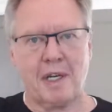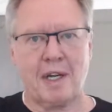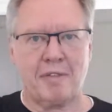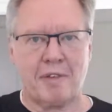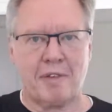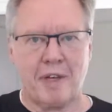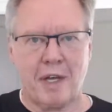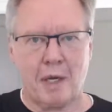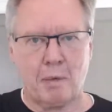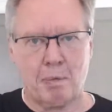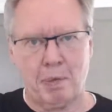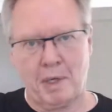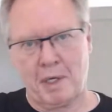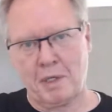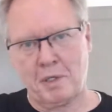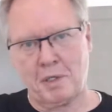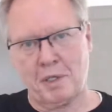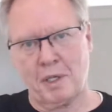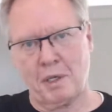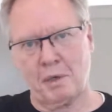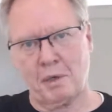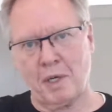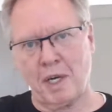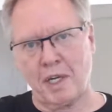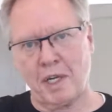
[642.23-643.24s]
I've got a picture
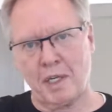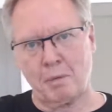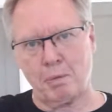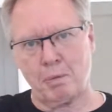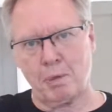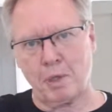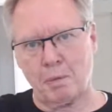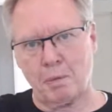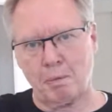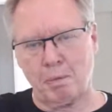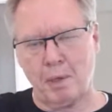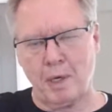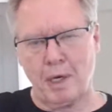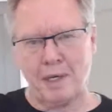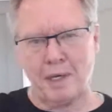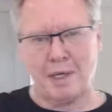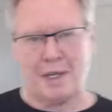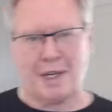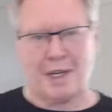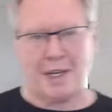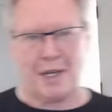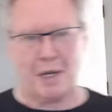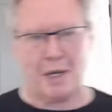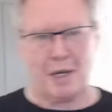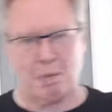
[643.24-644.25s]
of Rhonda Bird
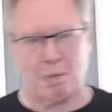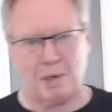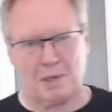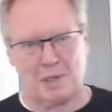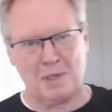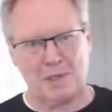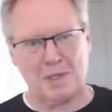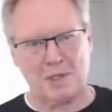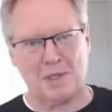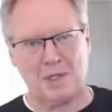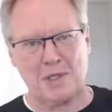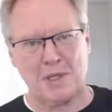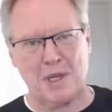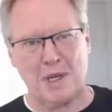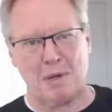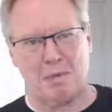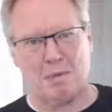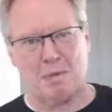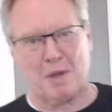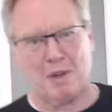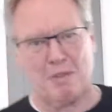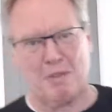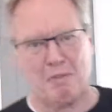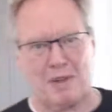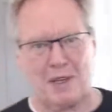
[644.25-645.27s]
Parker. I got a picture of Sean
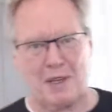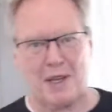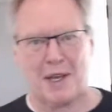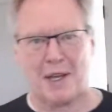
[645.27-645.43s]
Murphy.